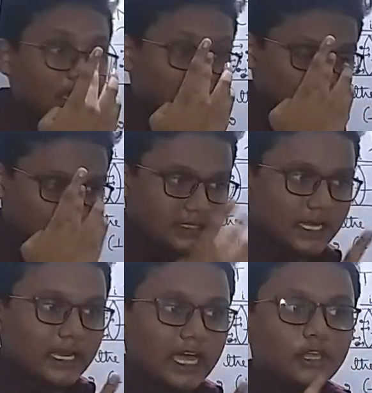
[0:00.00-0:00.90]
It means
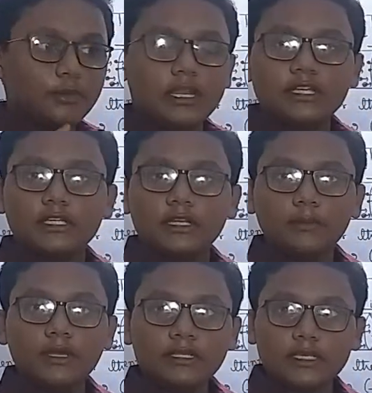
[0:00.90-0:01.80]
that
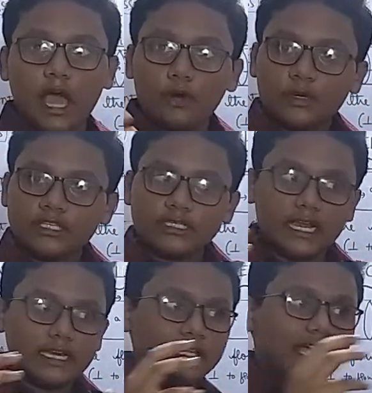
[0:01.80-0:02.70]
accumulation means how much is
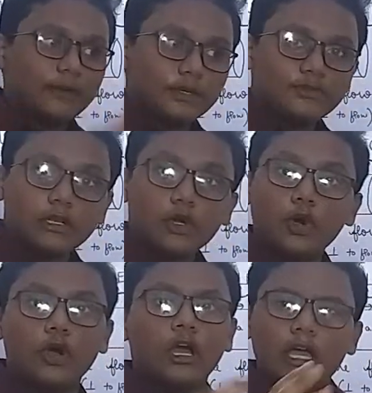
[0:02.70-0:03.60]
entering, that much will
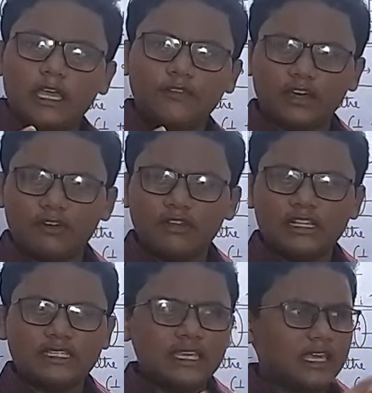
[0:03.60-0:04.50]
go. If
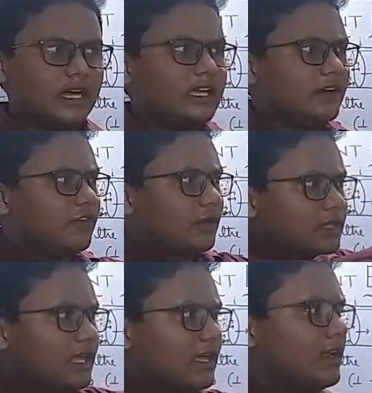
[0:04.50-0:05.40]
we'll see from
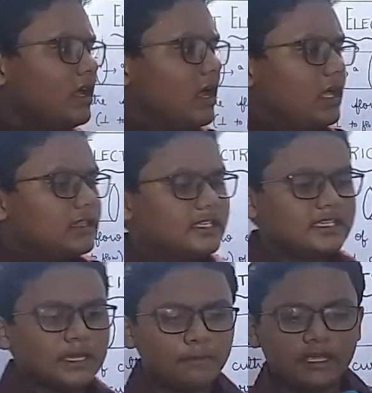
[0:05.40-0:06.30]
there, this
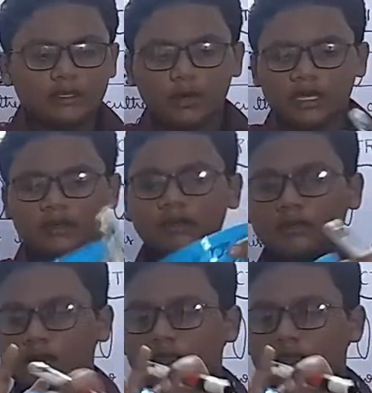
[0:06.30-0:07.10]
is a big one